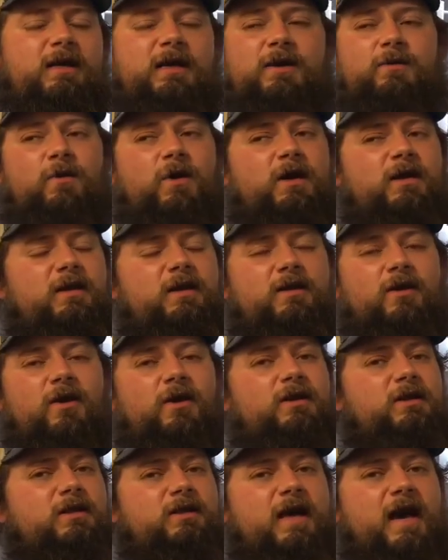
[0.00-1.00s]
And it wasn't at
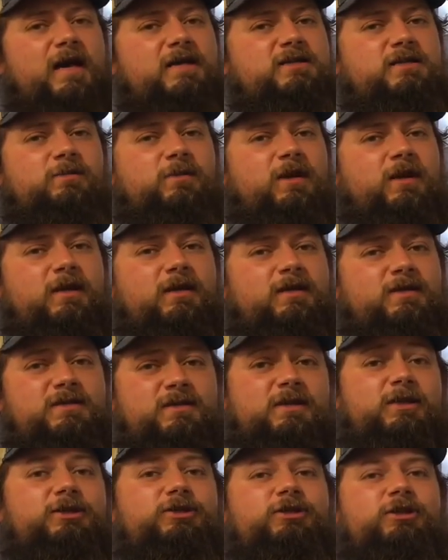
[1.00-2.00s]
all a last-minute
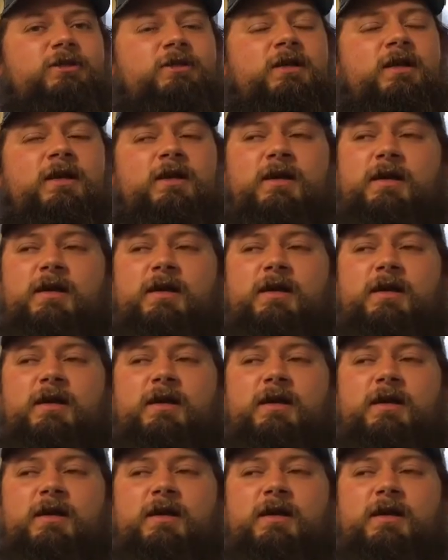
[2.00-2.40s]
decision.